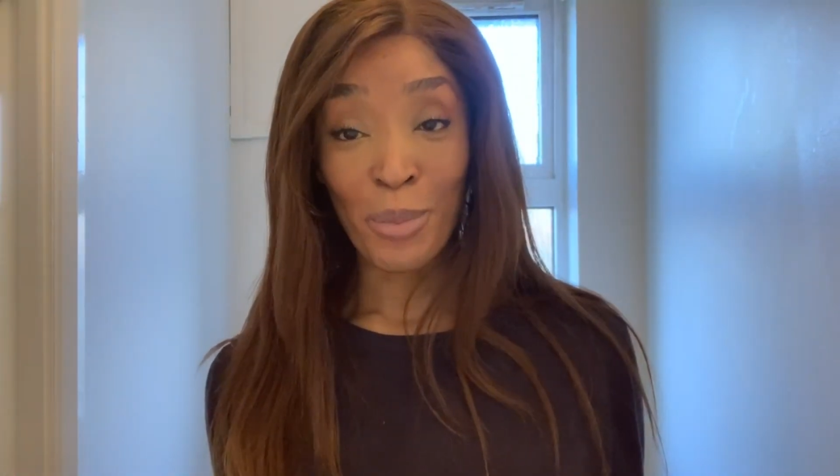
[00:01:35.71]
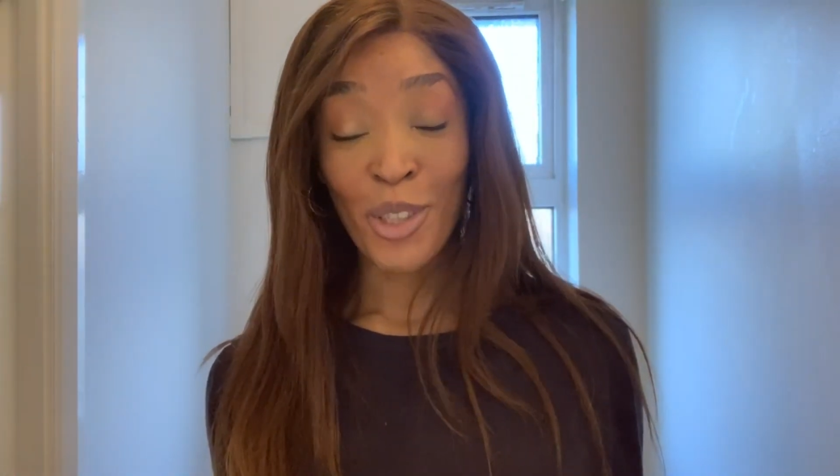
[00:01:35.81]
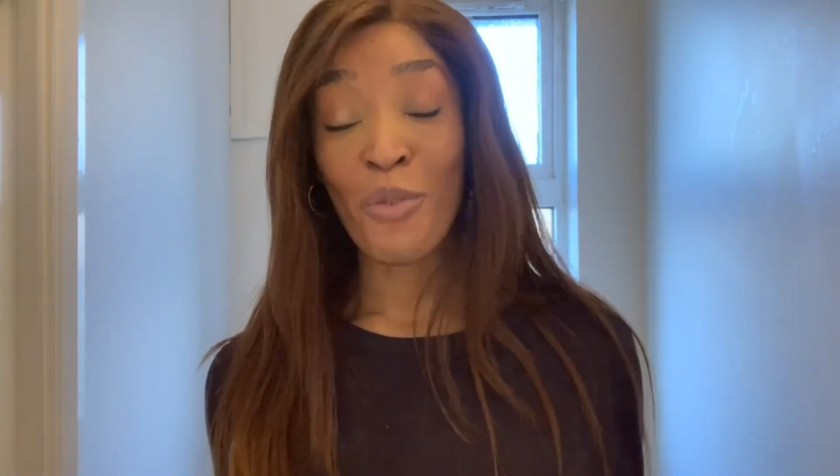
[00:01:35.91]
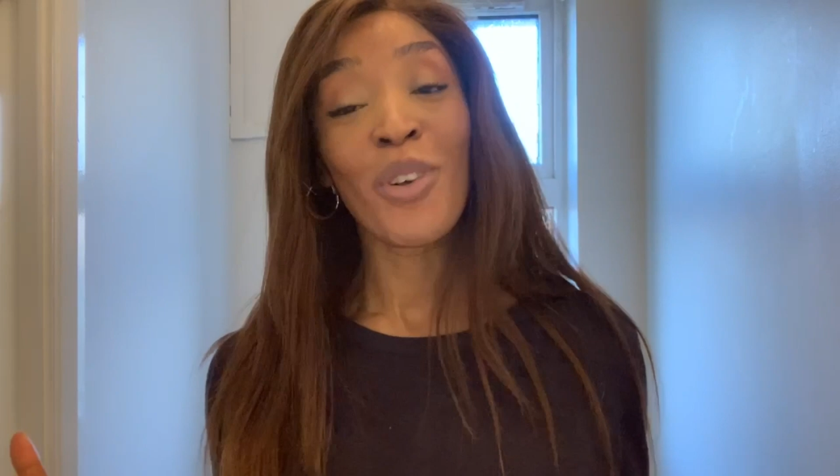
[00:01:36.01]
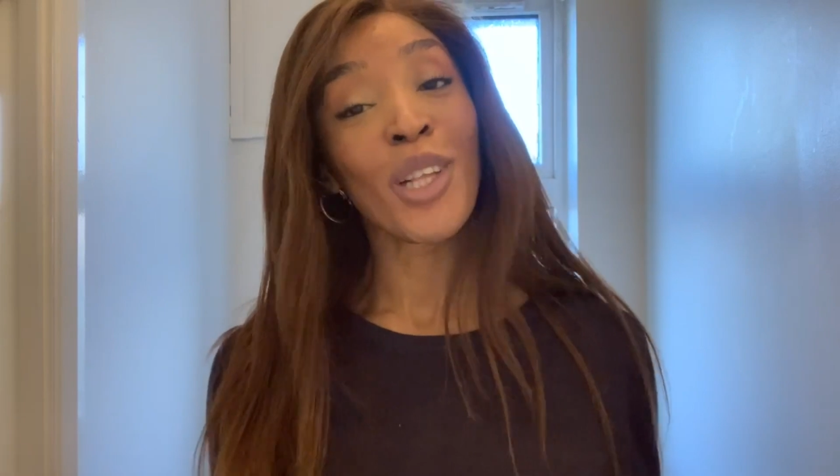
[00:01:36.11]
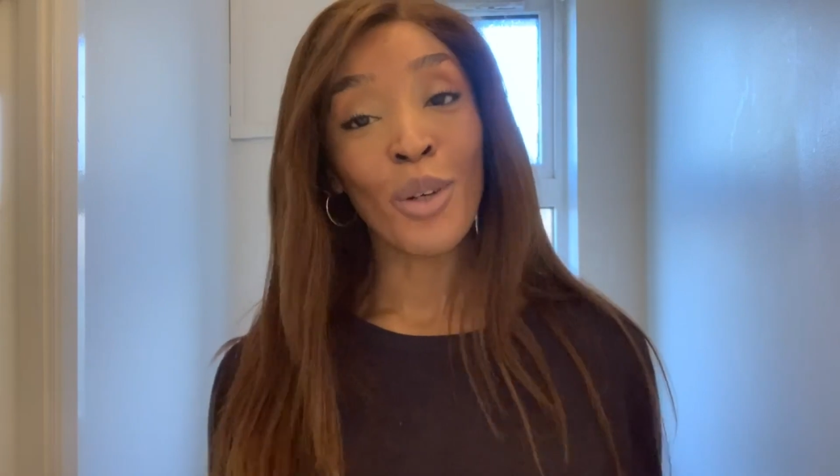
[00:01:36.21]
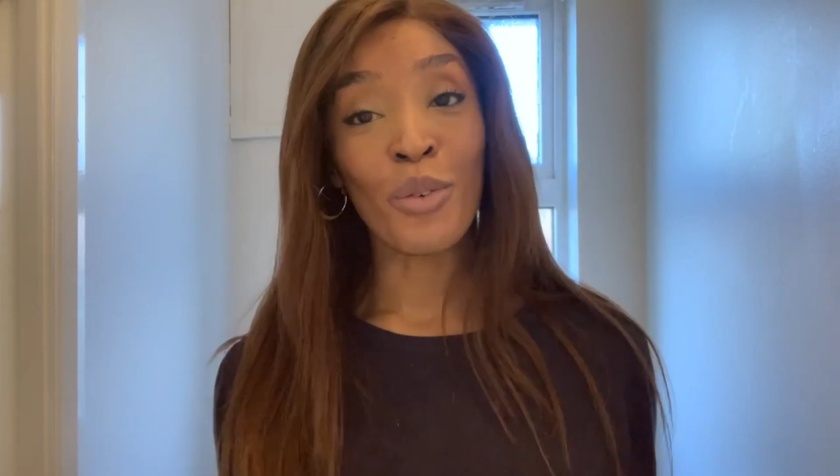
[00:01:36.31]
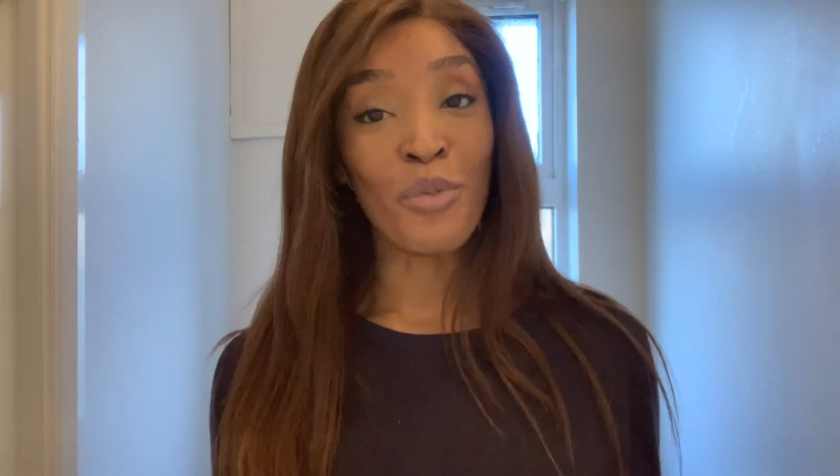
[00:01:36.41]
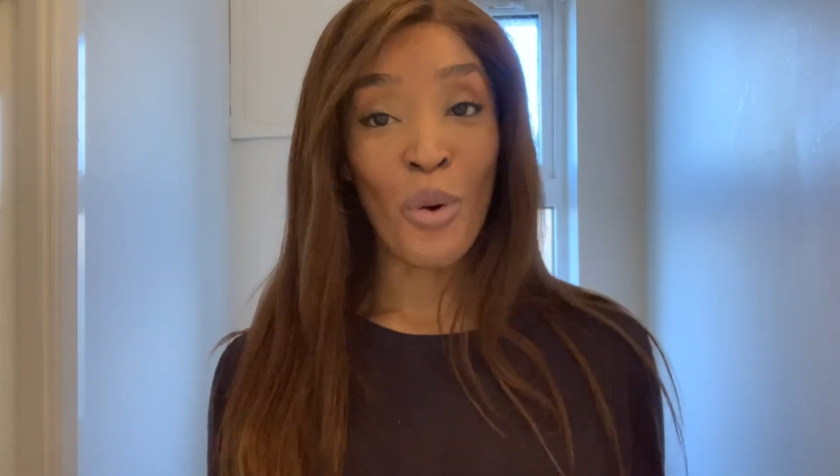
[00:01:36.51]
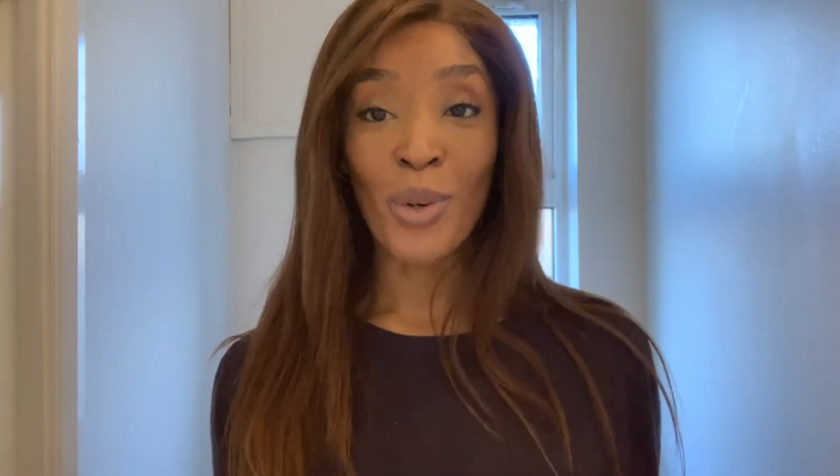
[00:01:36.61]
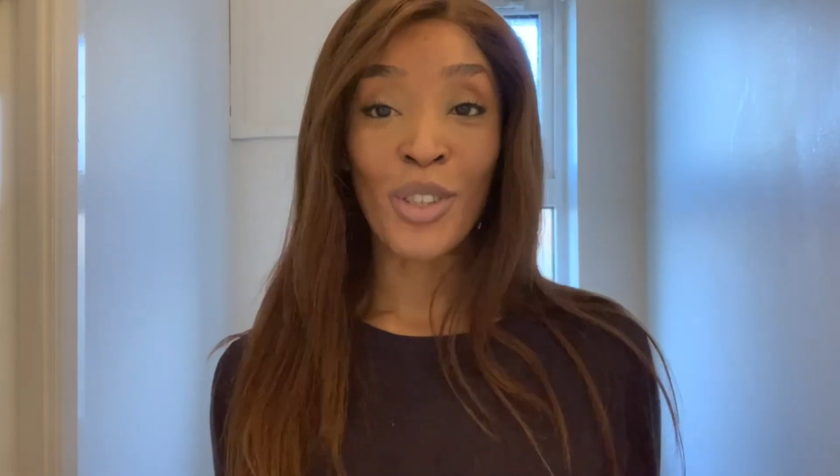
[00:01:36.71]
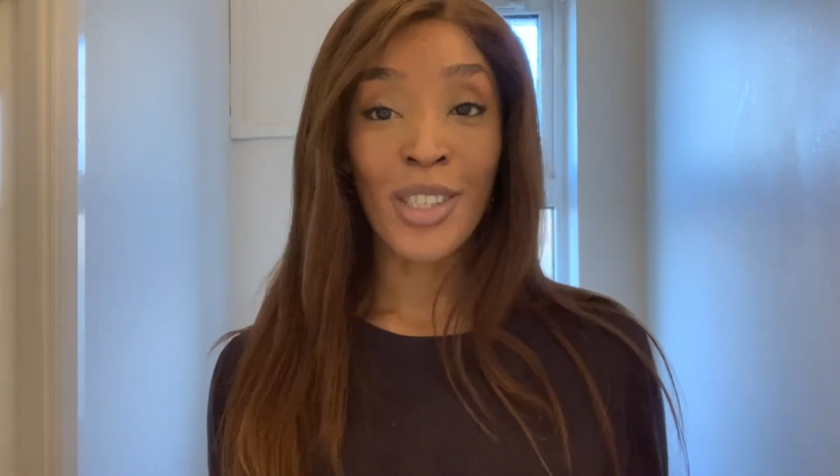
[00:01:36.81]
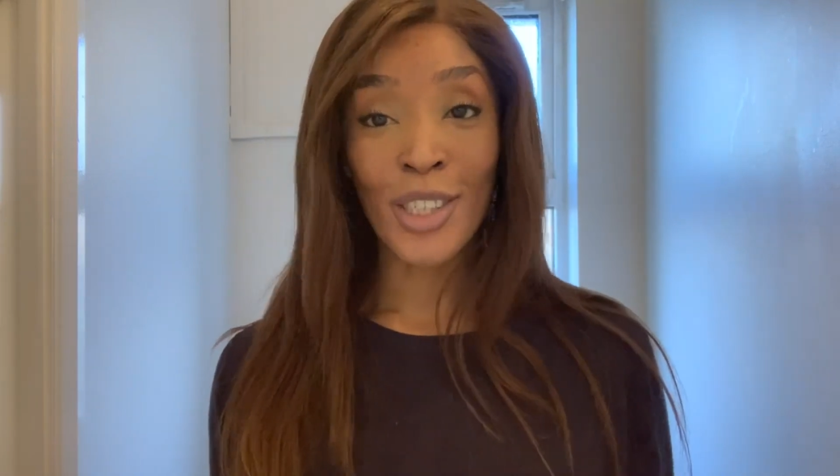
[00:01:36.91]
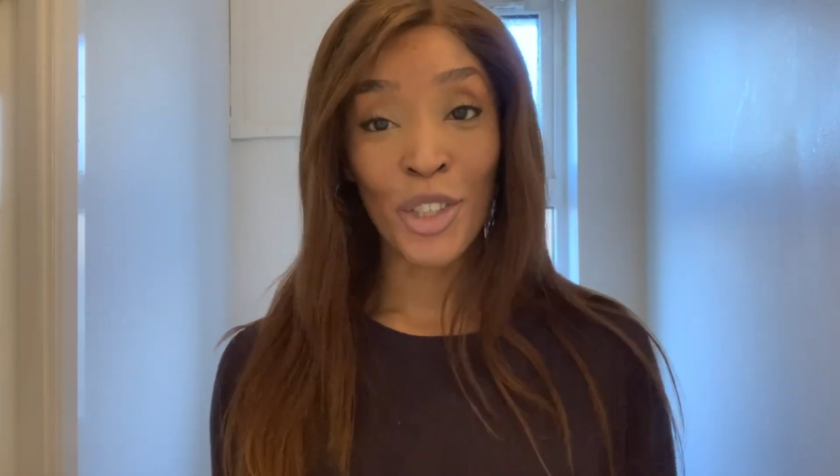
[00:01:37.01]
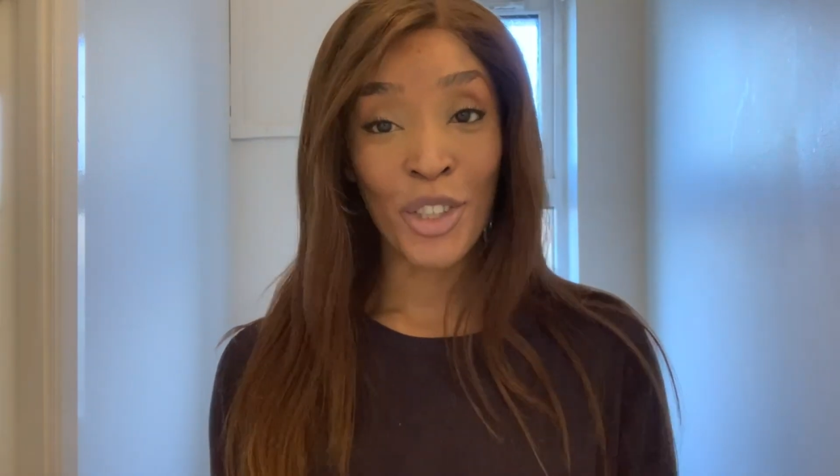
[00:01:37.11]
so I'm really looking forward to
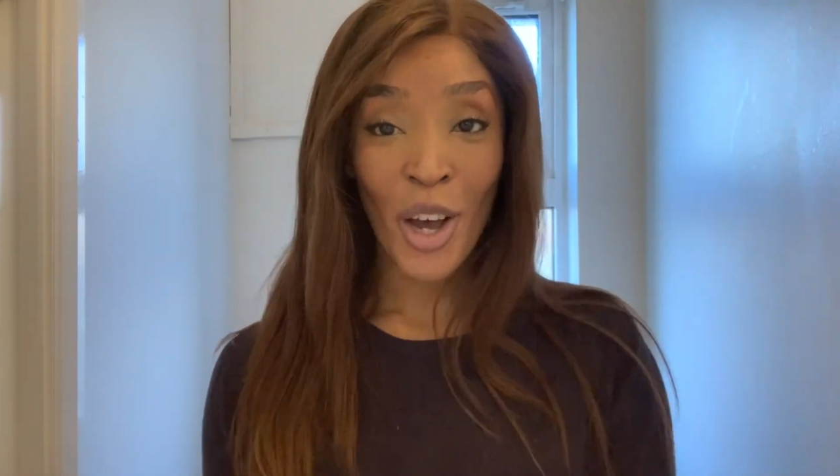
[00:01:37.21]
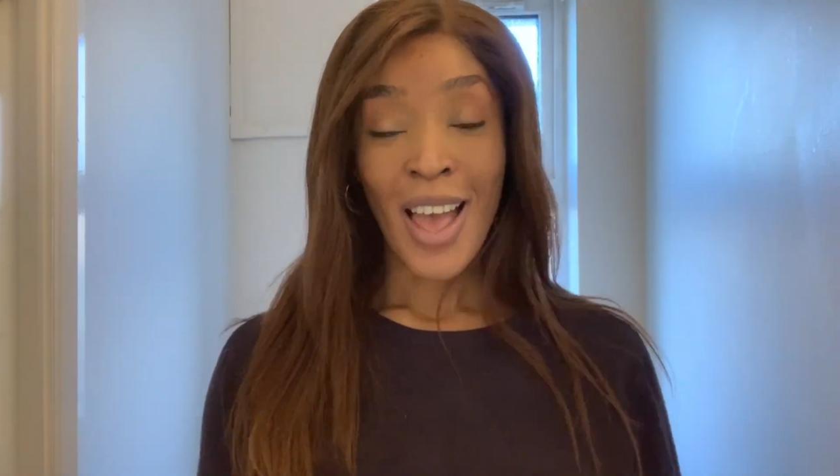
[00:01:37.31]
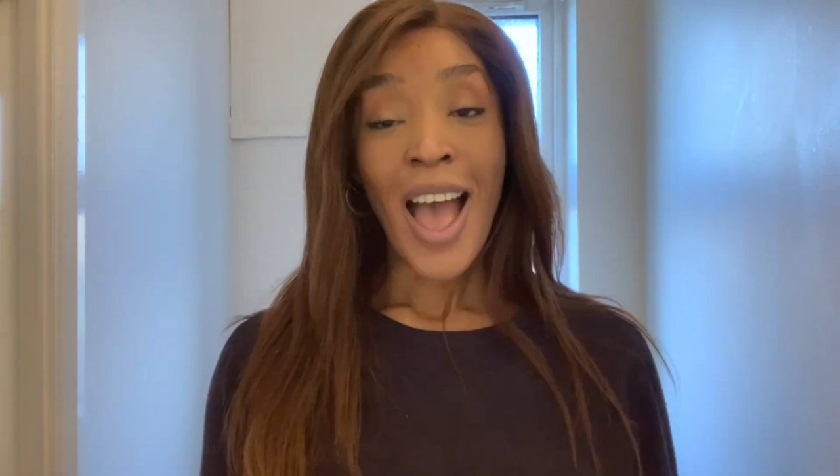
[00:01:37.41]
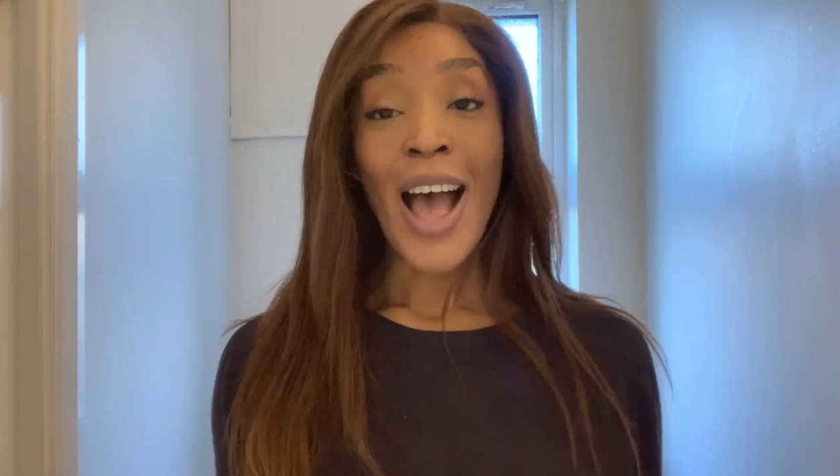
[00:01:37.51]
this show.